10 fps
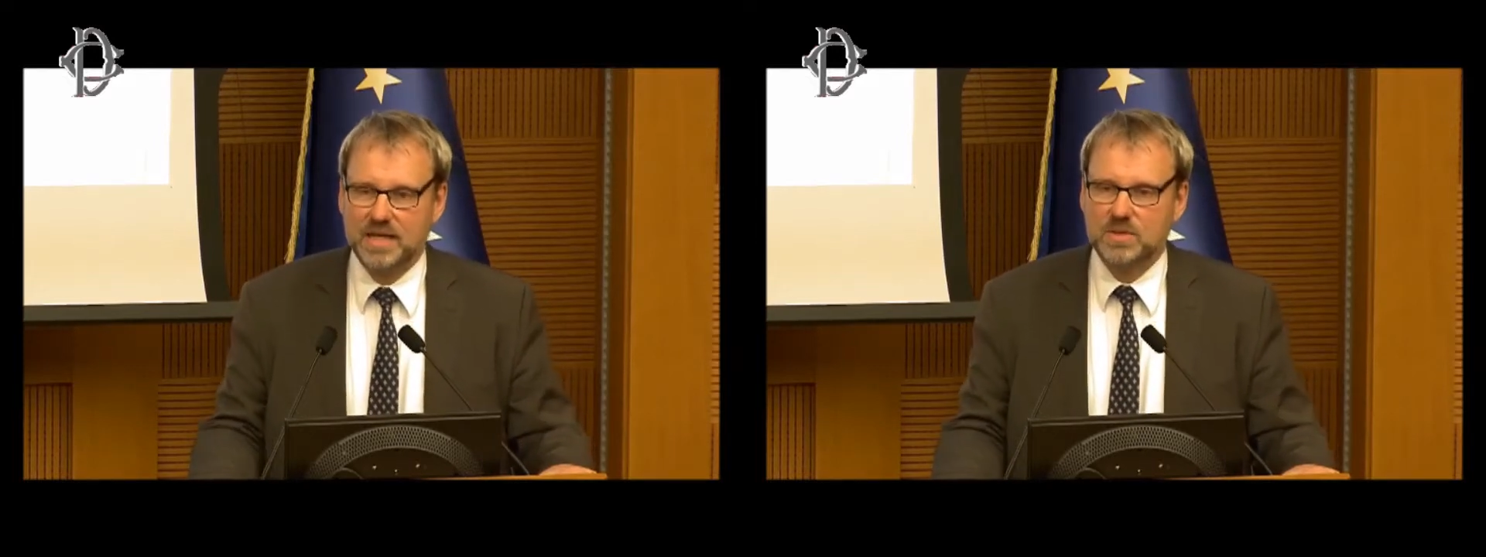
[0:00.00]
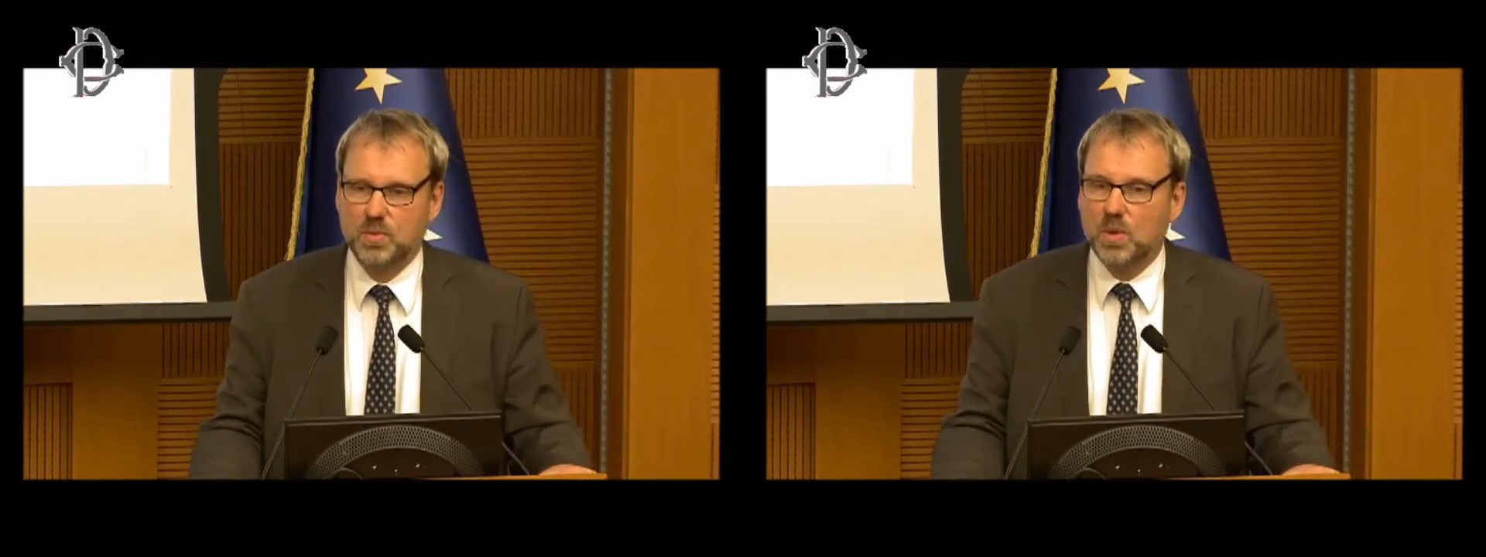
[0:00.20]

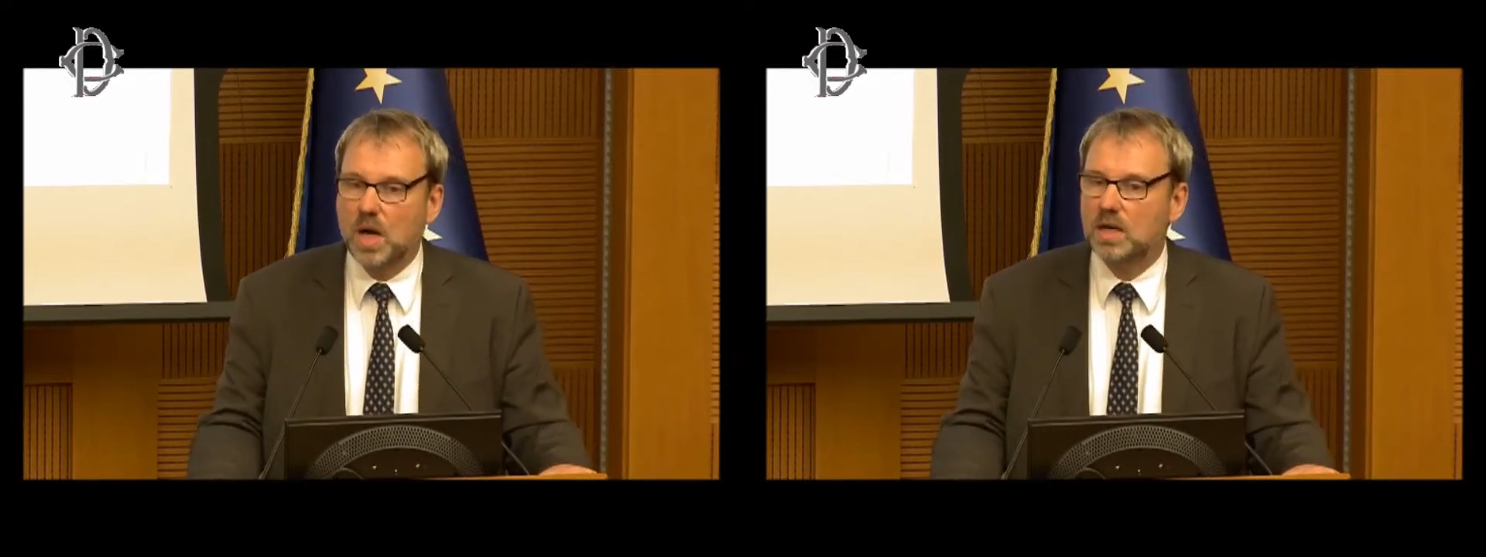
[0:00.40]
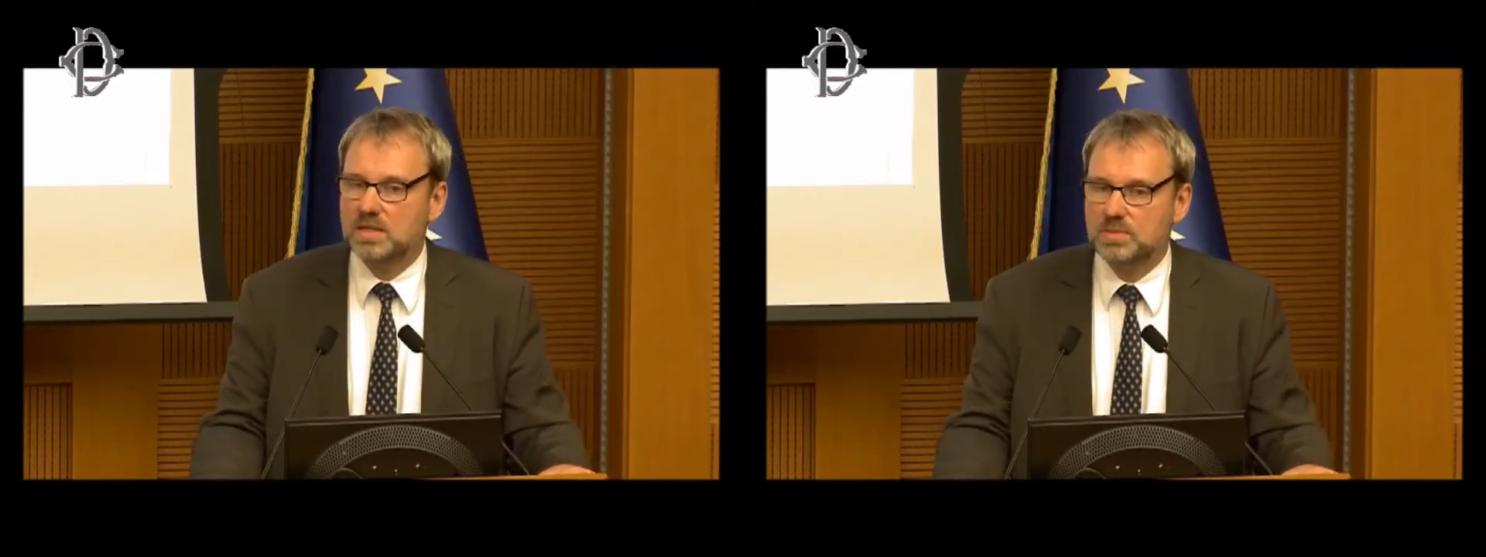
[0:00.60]
is what
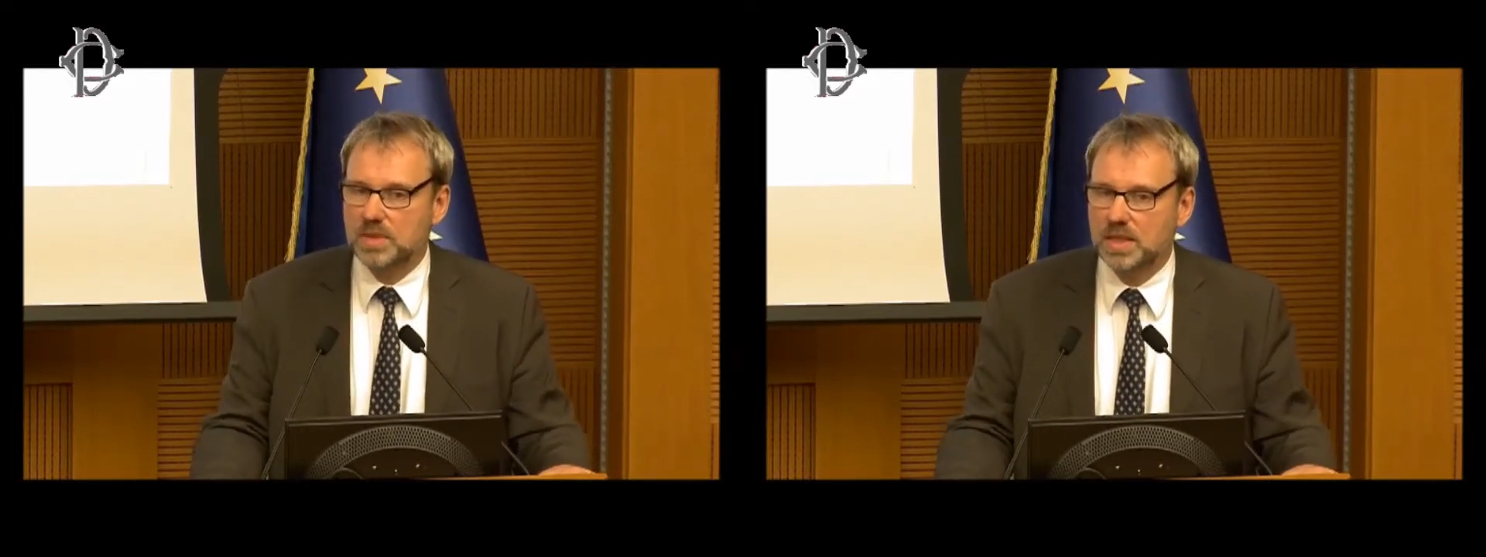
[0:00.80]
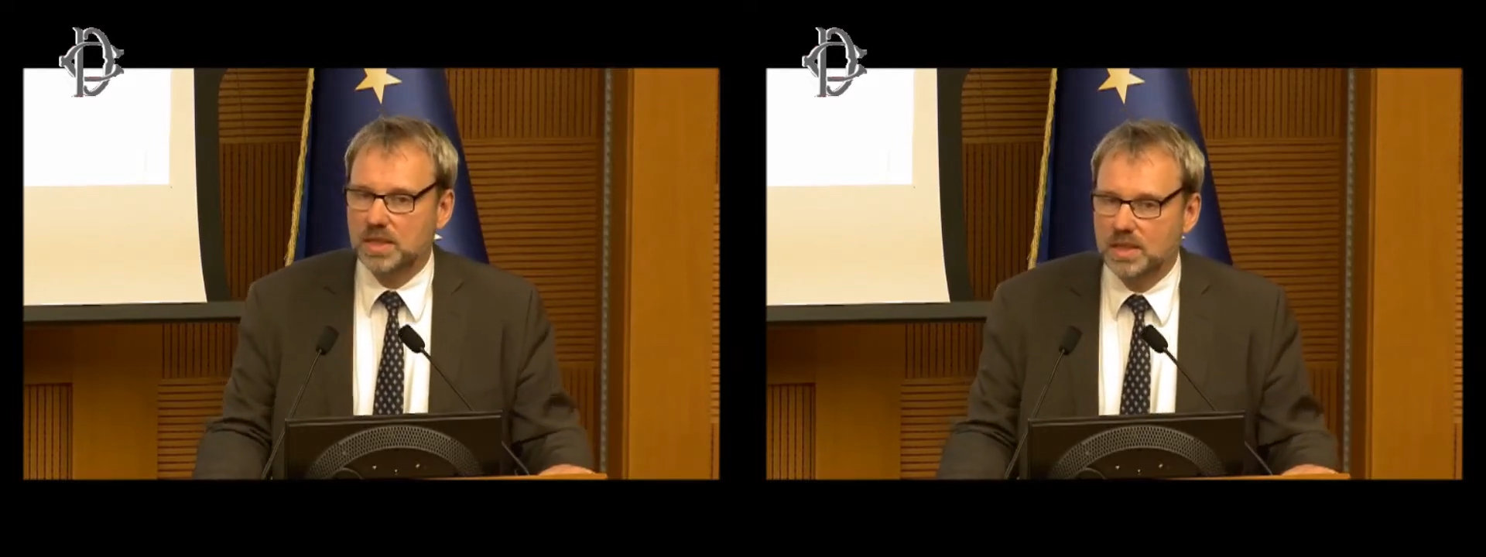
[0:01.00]
worries
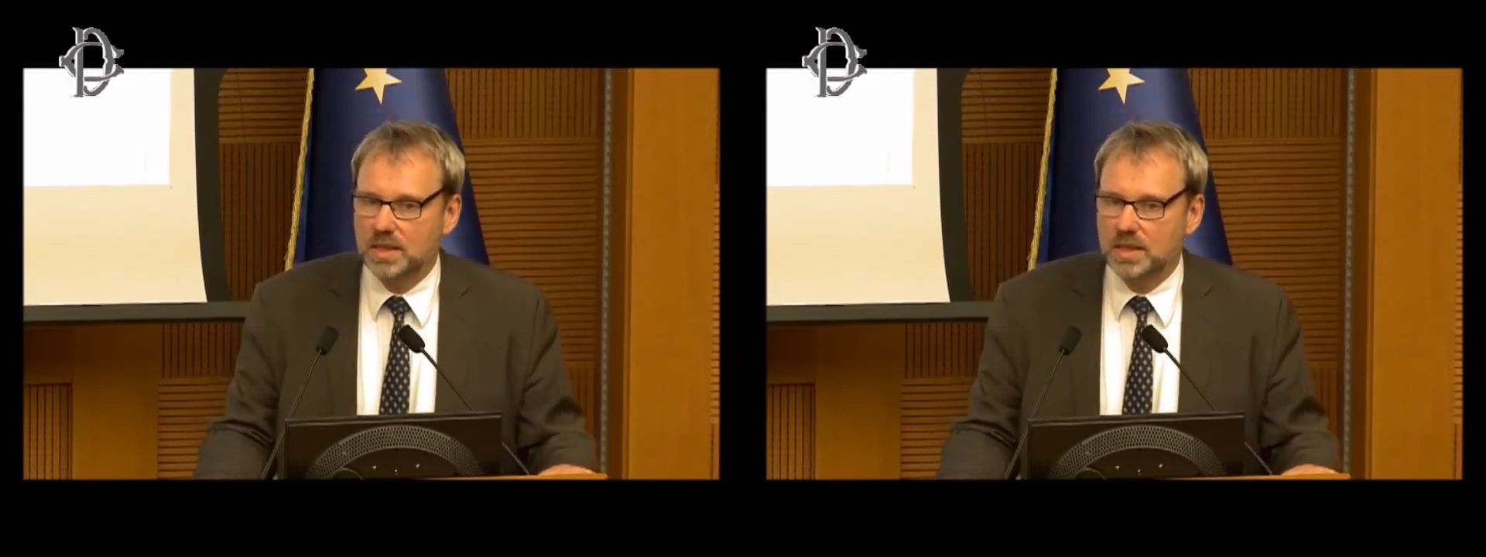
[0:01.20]
me,